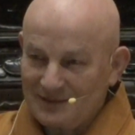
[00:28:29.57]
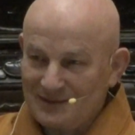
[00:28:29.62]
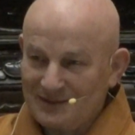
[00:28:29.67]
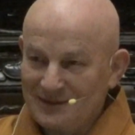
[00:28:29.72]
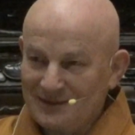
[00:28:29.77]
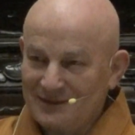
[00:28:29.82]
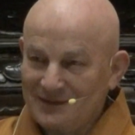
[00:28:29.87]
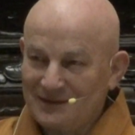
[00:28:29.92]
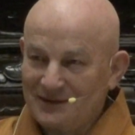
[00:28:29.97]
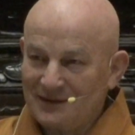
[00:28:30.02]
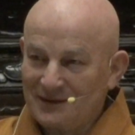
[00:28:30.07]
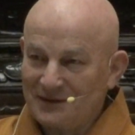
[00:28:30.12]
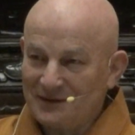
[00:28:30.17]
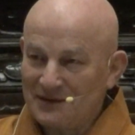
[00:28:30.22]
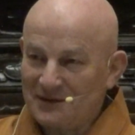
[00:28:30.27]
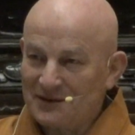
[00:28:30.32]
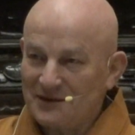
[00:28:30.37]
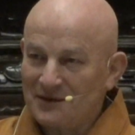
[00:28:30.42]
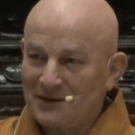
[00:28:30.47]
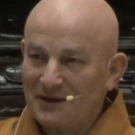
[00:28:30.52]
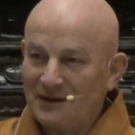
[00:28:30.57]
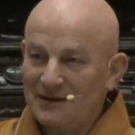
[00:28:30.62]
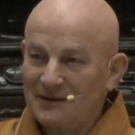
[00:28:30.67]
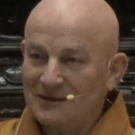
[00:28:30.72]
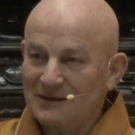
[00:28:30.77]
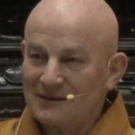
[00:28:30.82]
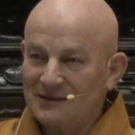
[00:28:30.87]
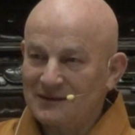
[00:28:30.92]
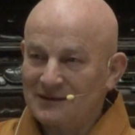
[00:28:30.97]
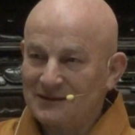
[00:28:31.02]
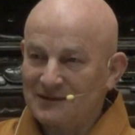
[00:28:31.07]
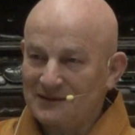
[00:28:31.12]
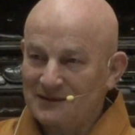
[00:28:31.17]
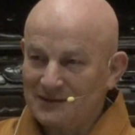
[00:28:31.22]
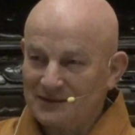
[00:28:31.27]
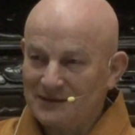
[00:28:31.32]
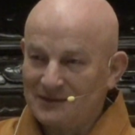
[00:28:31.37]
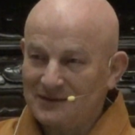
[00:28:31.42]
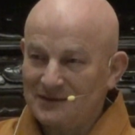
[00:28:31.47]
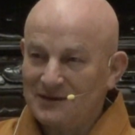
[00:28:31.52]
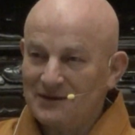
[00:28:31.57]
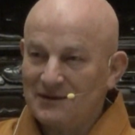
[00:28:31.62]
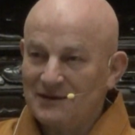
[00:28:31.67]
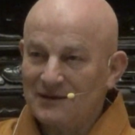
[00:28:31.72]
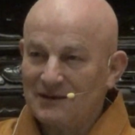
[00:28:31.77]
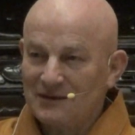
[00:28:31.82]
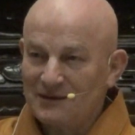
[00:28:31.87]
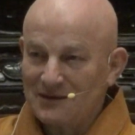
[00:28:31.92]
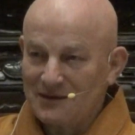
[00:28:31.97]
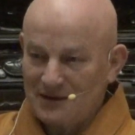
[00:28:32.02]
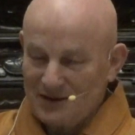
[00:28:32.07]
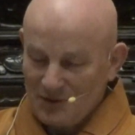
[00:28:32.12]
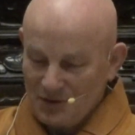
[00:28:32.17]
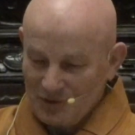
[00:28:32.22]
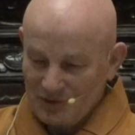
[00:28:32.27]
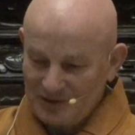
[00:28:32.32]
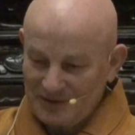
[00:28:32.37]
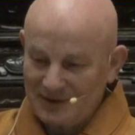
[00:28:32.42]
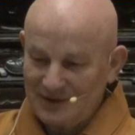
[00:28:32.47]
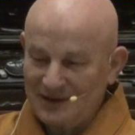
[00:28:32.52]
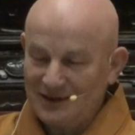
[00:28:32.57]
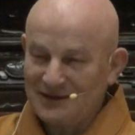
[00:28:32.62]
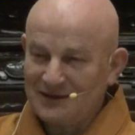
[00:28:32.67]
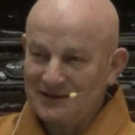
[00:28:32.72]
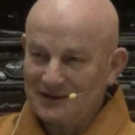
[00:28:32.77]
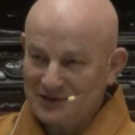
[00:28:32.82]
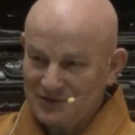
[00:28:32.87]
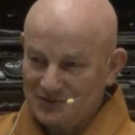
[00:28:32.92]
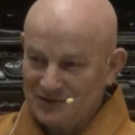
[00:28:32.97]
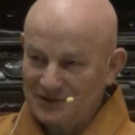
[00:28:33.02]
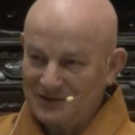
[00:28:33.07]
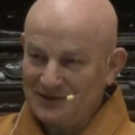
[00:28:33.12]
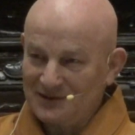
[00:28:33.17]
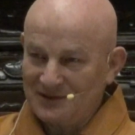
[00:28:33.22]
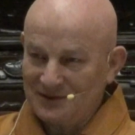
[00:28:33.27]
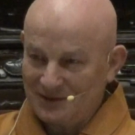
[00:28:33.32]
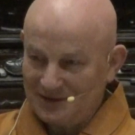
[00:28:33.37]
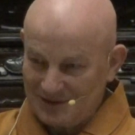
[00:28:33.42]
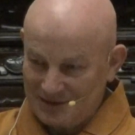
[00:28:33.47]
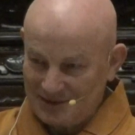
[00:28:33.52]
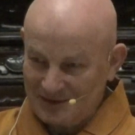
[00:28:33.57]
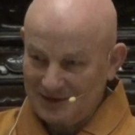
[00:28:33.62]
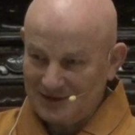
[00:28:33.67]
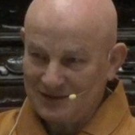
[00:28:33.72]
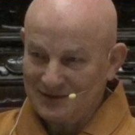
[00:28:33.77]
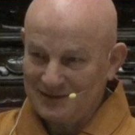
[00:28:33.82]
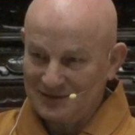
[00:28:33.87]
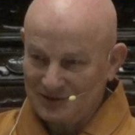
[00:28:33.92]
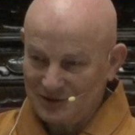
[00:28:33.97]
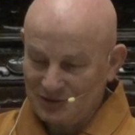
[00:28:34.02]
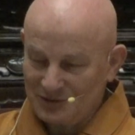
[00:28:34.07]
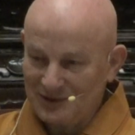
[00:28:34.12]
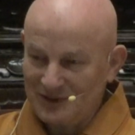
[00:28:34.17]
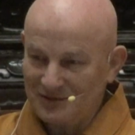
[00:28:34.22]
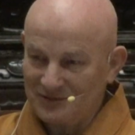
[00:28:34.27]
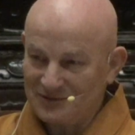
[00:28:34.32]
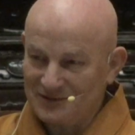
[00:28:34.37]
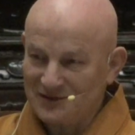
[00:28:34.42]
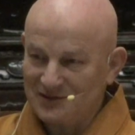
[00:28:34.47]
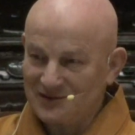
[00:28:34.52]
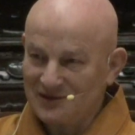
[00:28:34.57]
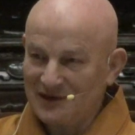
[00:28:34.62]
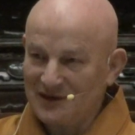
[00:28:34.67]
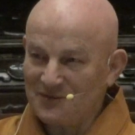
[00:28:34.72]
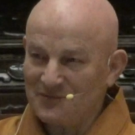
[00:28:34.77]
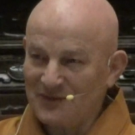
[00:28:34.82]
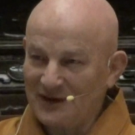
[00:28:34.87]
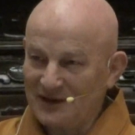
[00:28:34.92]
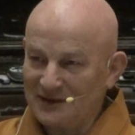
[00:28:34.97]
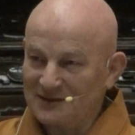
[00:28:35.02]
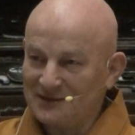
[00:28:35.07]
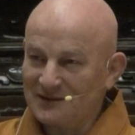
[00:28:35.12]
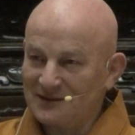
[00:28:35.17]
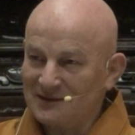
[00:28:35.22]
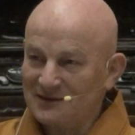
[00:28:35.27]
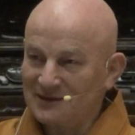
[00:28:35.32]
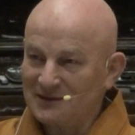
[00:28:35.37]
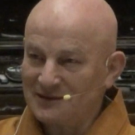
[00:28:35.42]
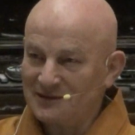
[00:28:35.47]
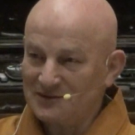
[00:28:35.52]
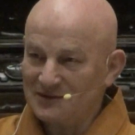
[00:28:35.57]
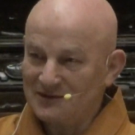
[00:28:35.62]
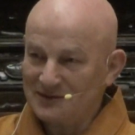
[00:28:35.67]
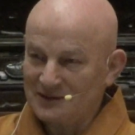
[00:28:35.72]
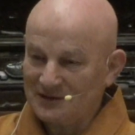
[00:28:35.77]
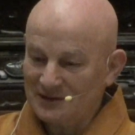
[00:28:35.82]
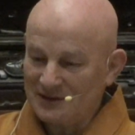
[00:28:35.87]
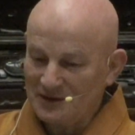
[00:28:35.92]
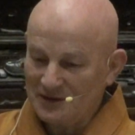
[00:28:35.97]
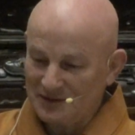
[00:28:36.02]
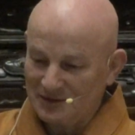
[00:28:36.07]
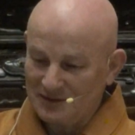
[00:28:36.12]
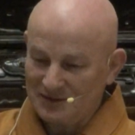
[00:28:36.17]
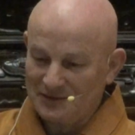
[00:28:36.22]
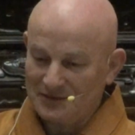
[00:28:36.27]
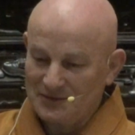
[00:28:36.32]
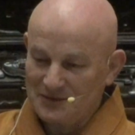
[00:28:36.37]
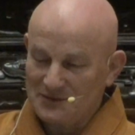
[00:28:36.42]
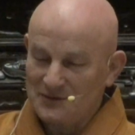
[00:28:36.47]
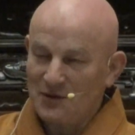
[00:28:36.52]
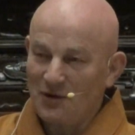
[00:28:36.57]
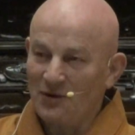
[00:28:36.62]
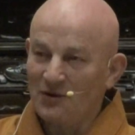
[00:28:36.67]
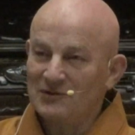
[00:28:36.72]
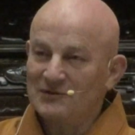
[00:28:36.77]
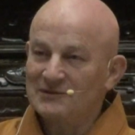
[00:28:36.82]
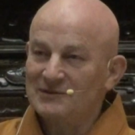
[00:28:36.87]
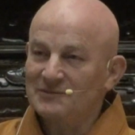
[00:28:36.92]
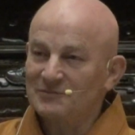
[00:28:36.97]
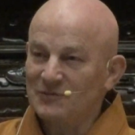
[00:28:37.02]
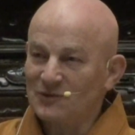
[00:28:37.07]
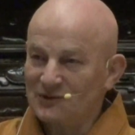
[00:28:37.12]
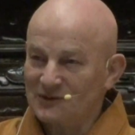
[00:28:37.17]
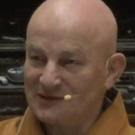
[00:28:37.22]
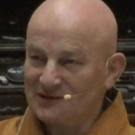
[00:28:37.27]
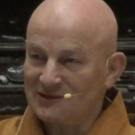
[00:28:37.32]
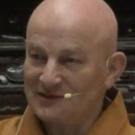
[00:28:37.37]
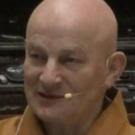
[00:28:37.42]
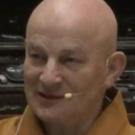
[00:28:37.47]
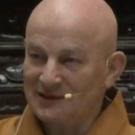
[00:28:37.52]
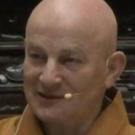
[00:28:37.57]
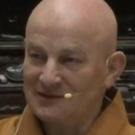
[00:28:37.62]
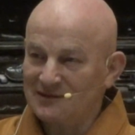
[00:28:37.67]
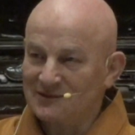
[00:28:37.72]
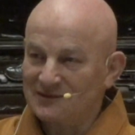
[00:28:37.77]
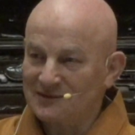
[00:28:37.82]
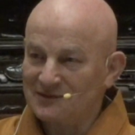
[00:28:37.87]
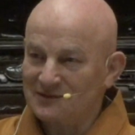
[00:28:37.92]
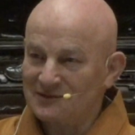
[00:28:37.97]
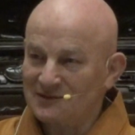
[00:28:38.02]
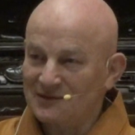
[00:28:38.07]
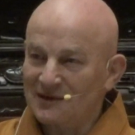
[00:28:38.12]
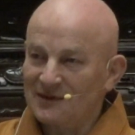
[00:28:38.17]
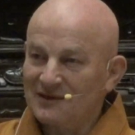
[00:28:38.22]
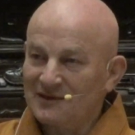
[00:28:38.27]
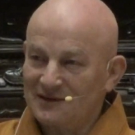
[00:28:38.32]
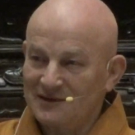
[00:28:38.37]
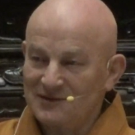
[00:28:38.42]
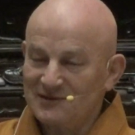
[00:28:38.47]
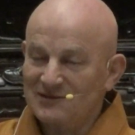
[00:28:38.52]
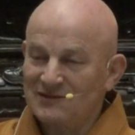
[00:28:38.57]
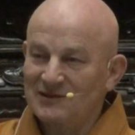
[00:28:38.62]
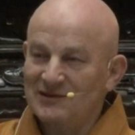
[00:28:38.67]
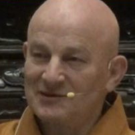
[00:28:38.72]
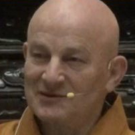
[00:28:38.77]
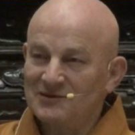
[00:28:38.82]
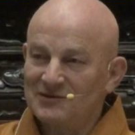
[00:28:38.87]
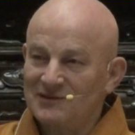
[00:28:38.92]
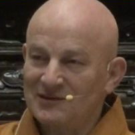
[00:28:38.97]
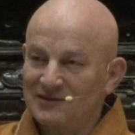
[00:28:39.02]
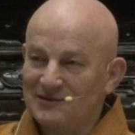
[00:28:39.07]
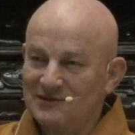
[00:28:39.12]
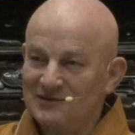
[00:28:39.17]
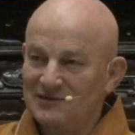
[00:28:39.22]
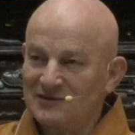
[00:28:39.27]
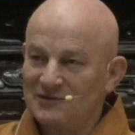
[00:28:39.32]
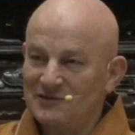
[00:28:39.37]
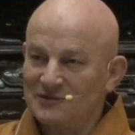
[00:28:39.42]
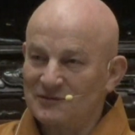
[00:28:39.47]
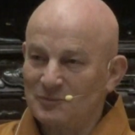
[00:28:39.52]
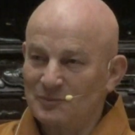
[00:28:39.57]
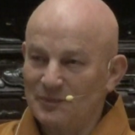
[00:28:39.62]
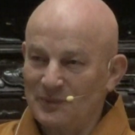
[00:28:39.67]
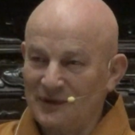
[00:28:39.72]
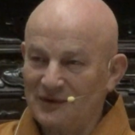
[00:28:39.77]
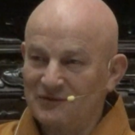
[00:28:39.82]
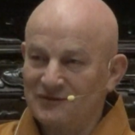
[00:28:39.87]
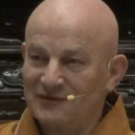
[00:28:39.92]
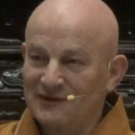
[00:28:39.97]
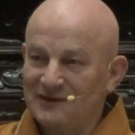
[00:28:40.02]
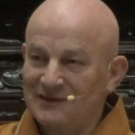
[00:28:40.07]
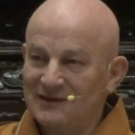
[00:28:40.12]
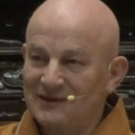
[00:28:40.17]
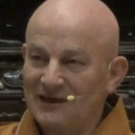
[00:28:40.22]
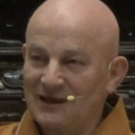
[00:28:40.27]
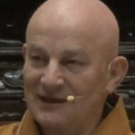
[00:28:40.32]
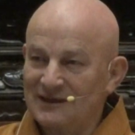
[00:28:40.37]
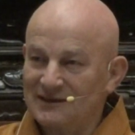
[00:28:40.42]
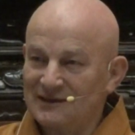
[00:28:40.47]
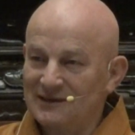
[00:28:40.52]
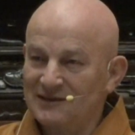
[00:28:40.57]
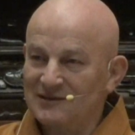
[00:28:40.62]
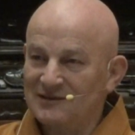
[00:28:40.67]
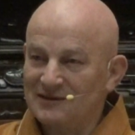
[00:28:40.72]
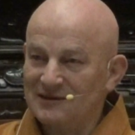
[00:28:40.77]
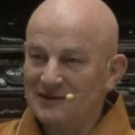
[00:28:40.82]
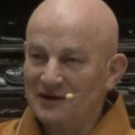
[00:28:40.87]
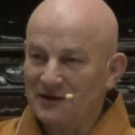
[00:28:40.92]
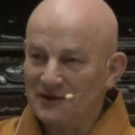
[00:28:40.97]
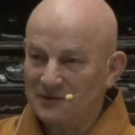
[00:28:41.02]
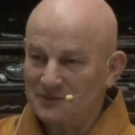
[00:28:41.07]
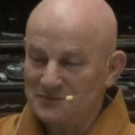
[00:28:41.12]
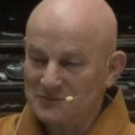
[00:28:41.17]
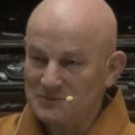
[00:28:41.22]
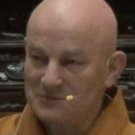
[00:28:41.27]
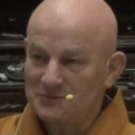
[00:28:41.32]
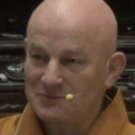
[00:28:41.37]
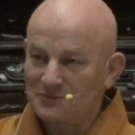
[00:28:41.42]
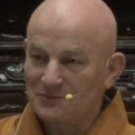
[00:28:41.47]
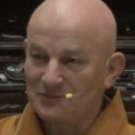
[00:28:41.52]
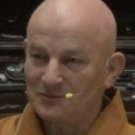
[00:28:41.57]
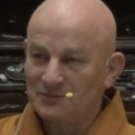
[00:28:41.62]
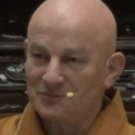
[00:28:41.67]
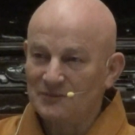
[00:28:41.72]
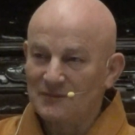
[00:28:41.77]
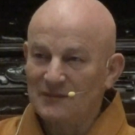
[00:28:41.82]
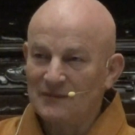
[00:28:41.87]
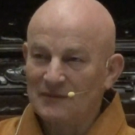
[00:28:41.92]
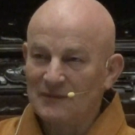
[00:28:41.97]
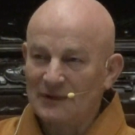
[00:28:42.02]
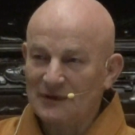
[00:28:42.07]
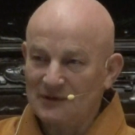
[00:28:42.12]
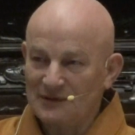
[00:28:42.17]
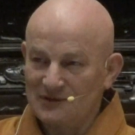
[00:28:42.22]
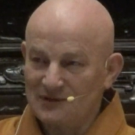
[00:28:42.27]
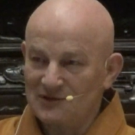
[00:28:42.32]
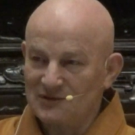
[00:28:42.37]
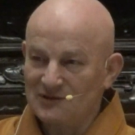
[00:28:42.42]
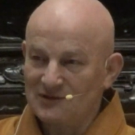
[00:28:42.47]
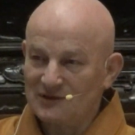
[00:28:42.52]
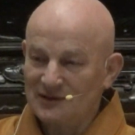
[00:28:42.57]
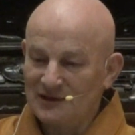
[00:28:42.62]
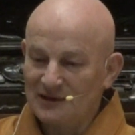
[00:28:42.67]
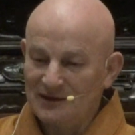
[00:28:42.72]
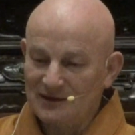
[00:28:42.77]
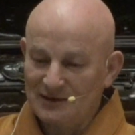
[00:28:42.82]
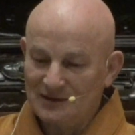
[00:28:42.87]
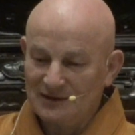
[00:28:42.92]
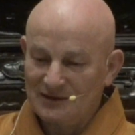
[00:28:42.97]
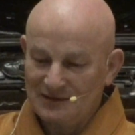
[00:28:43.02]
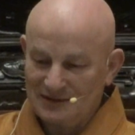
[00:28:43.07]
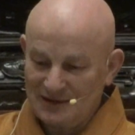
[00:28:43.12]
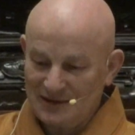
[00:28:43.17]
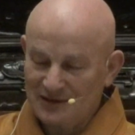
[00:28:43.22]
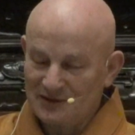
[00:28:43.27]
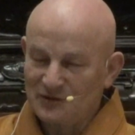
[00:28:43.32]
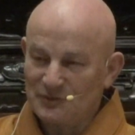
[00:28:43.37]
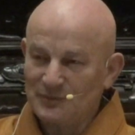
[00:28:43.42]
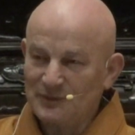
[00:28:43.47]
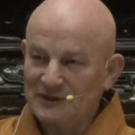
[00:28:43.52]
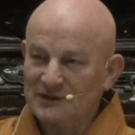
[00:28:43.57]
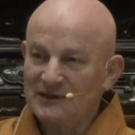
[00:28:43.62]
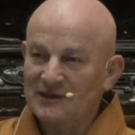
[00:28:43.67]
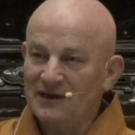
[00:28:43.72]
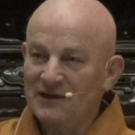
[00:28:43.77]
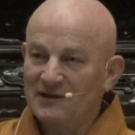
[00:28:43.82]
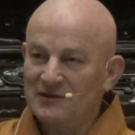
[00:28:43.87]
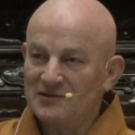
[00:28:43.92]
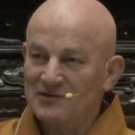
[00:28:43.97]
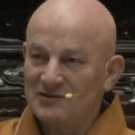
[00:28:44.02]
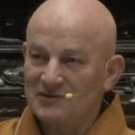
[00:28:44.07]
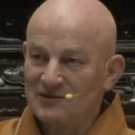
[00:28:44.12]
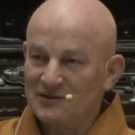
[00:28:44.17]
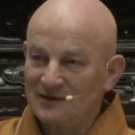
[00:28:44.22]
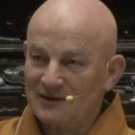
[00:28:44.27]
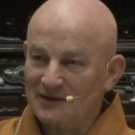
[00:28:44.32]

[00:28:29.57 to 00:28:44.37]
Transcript: he uh, uh, or even in, you have the same idea in the all Buddhist traditions, he sings at this perfect clarity, hmm? this experience